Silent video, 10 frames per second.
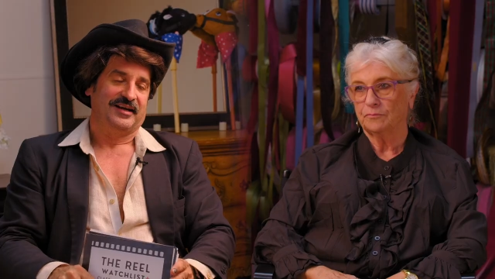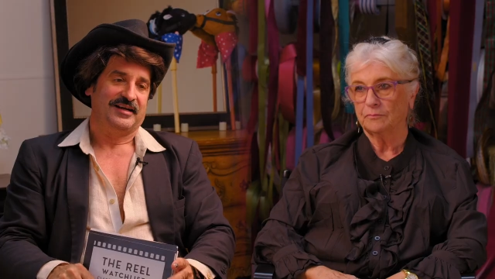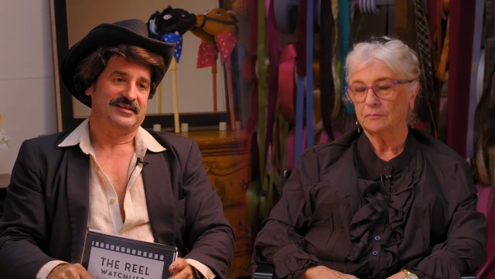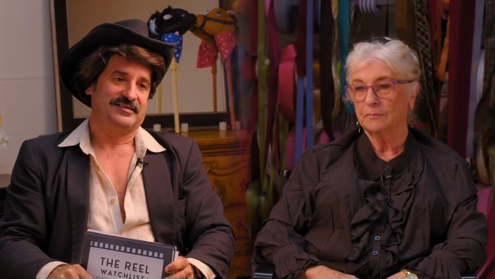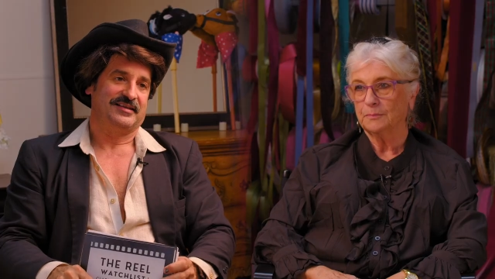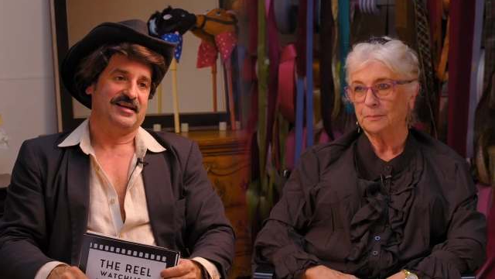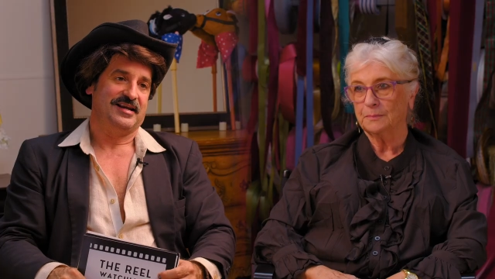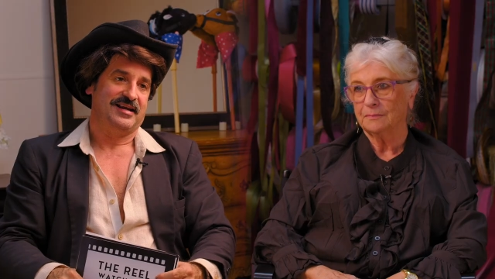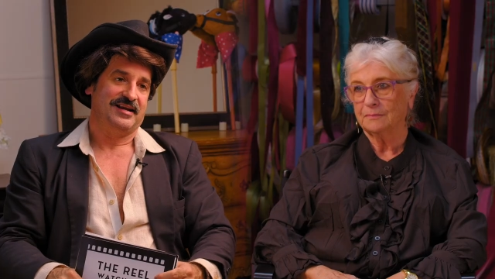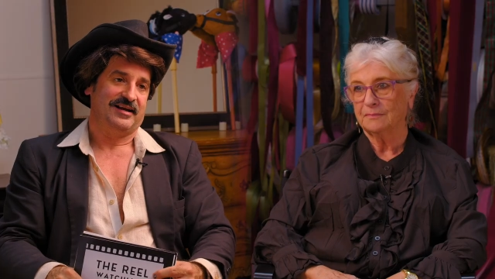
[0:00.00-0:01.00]
Speaker 1: is
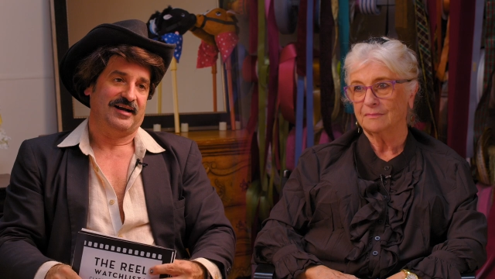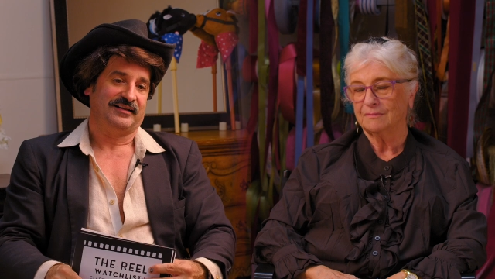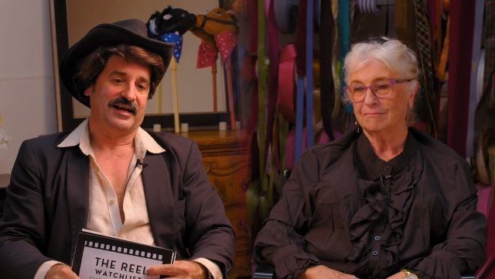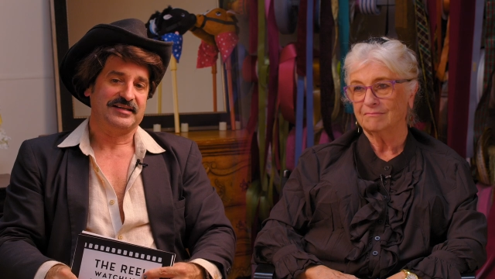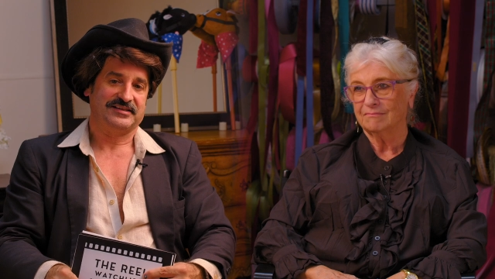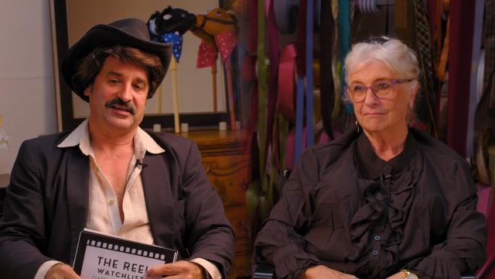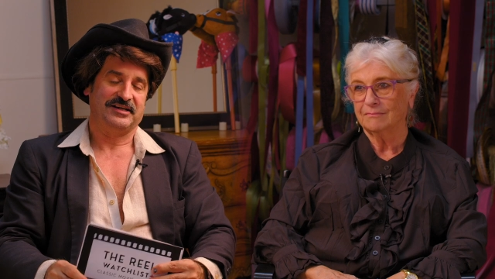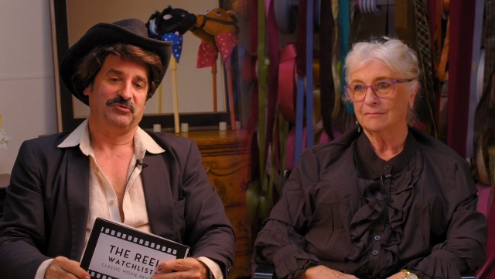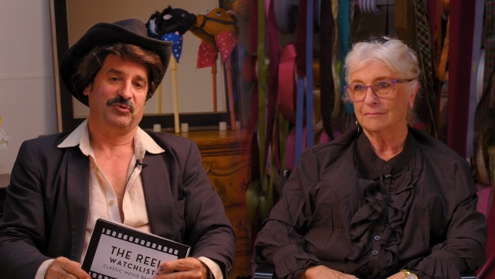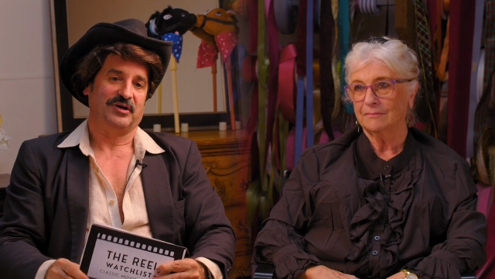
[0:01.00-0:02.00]
the uh, last
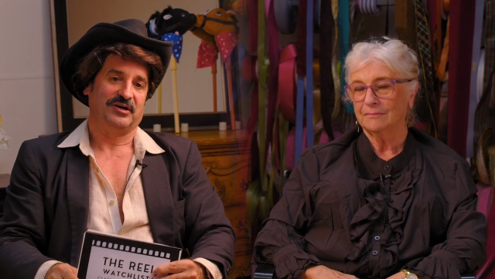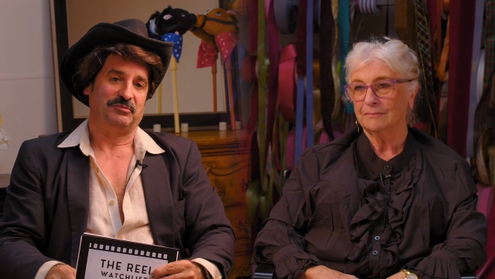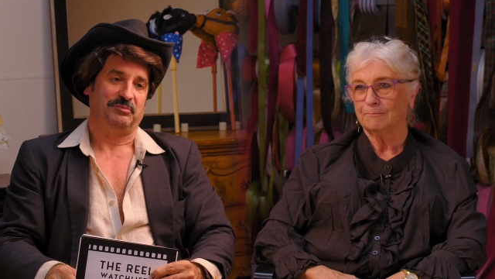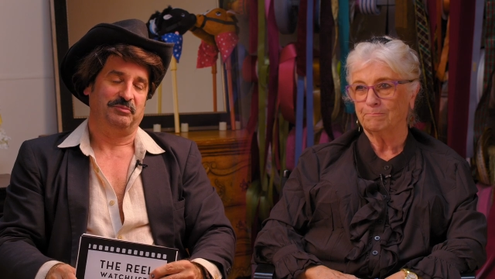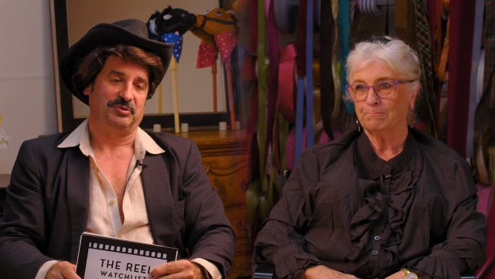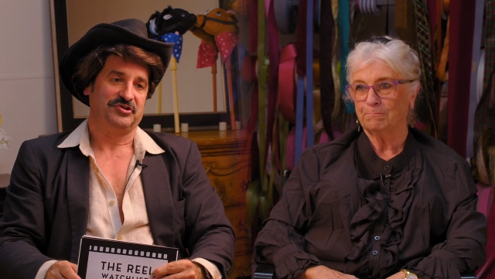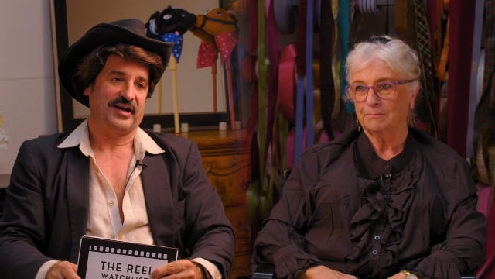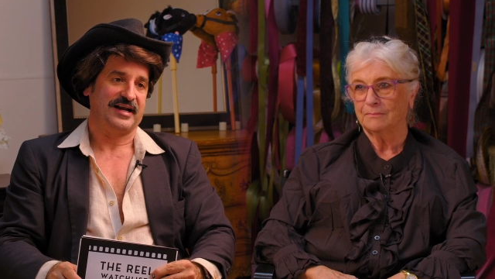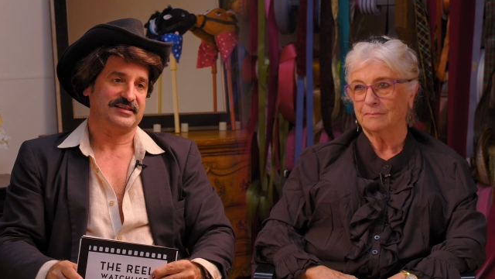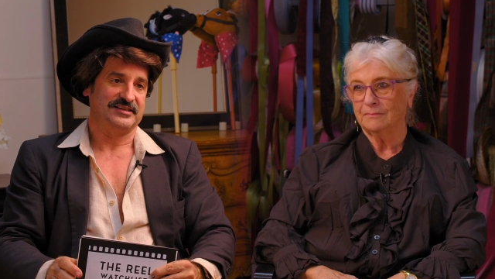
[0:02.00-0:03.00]
scene where Butch
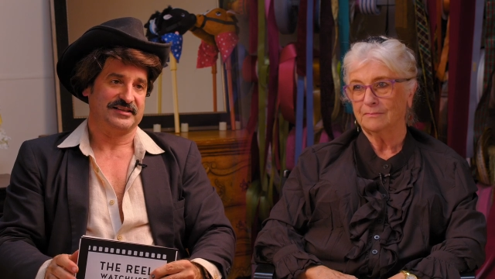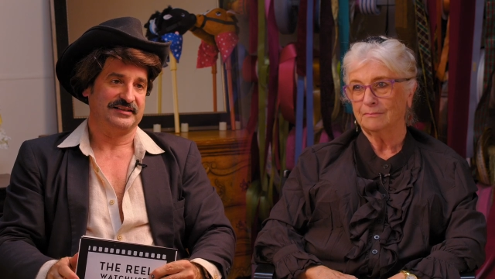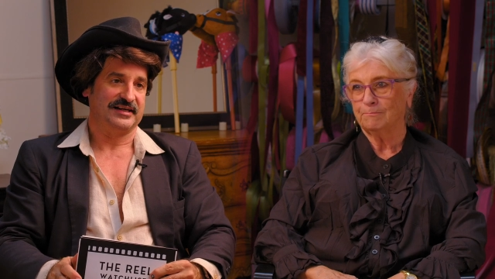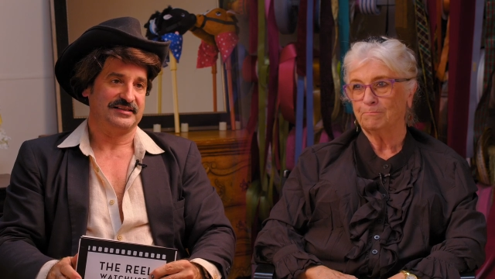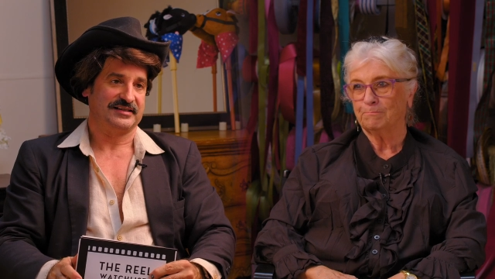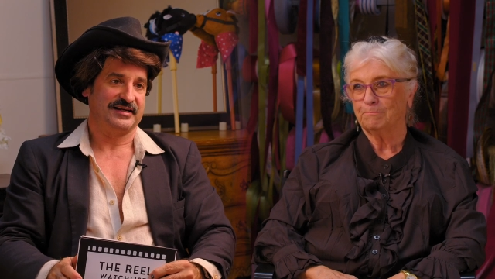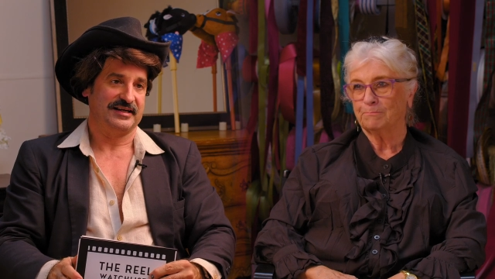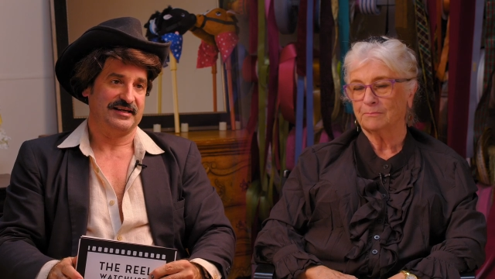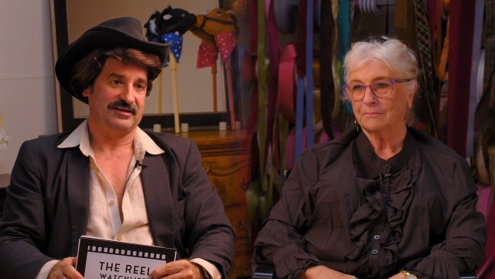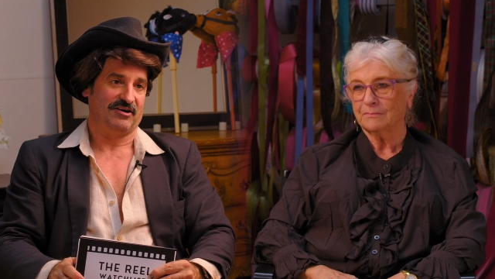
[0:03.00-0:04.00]
Cassidy and Sundance
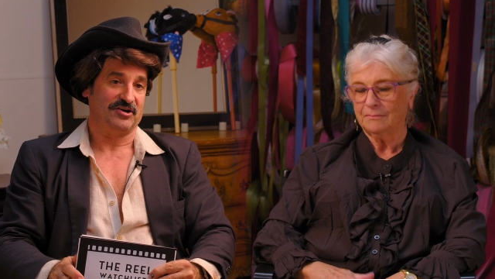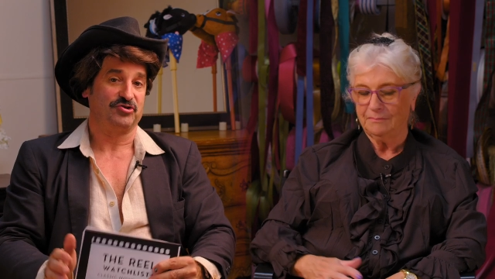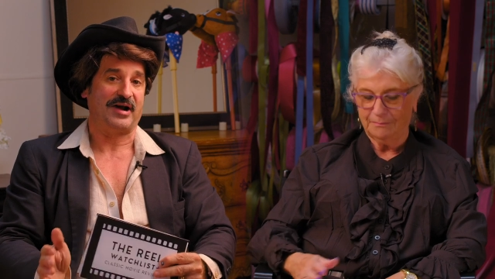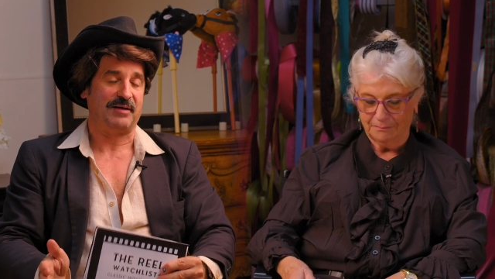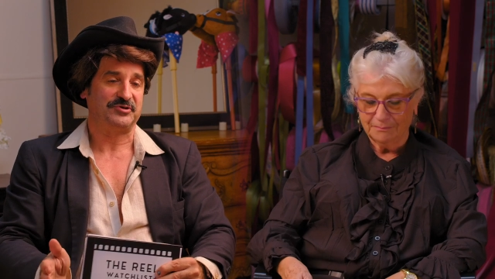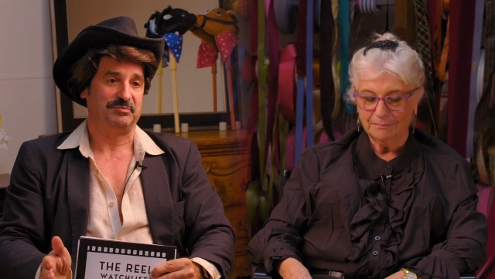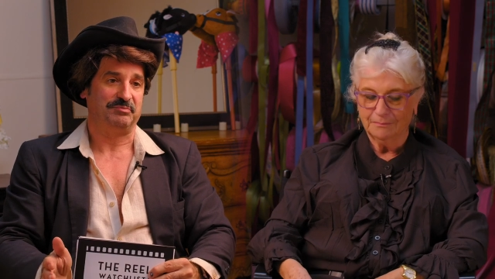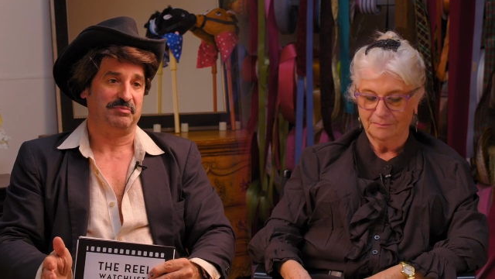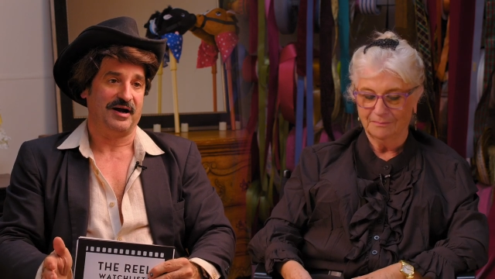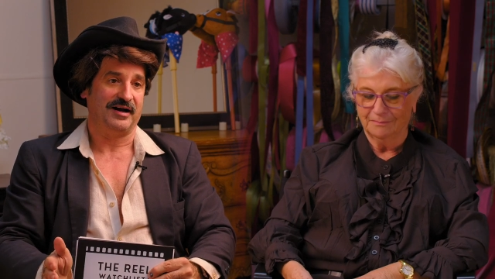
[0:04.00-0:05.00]
Kid are trapped
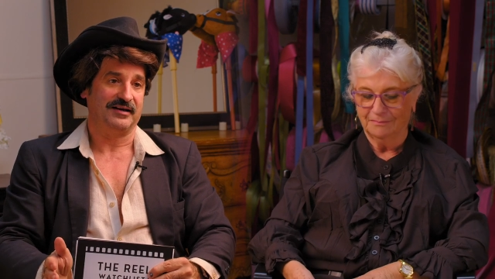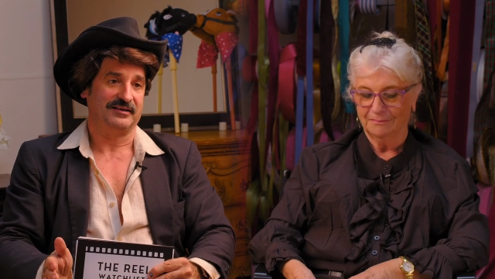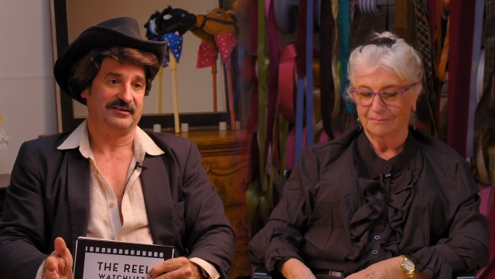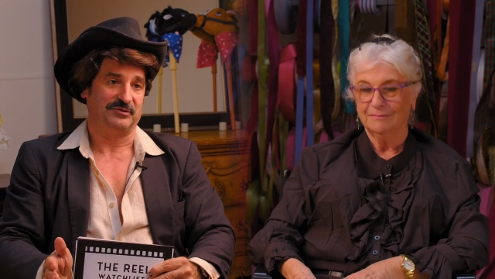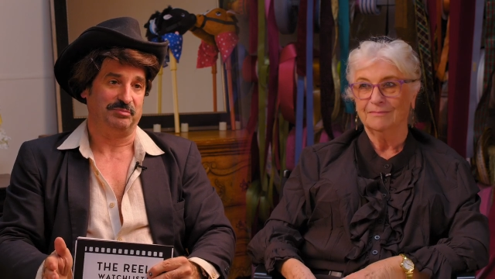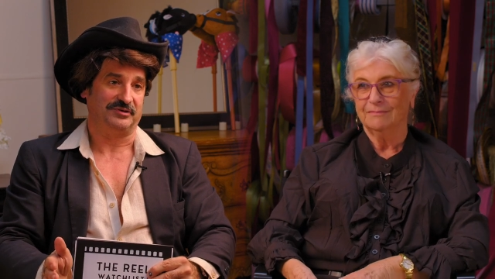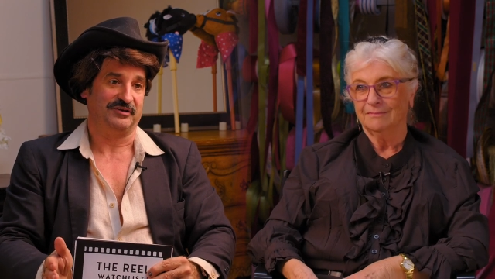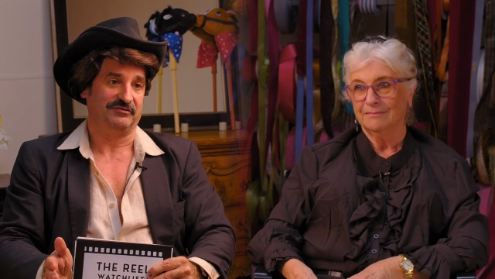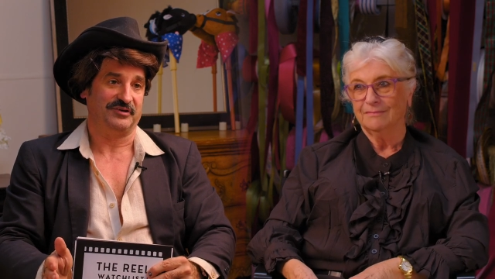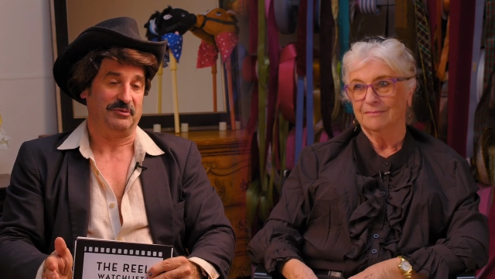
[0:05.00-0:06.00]
by the
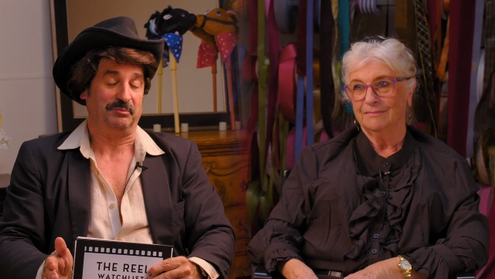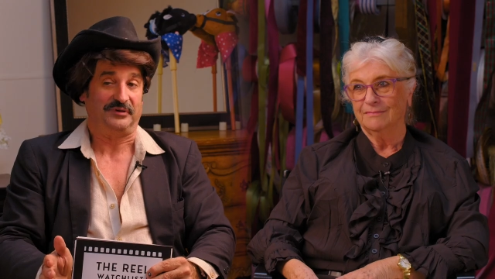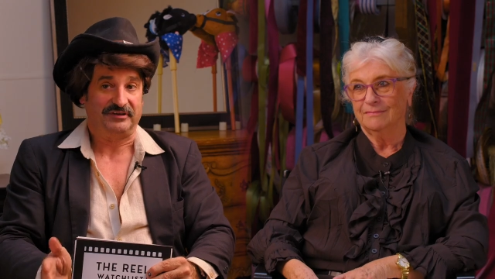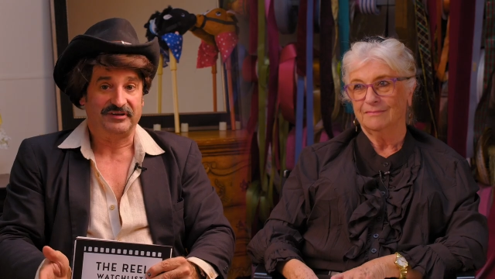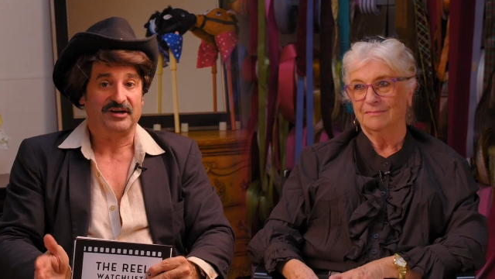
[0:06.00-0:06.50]
Boliv Bolivian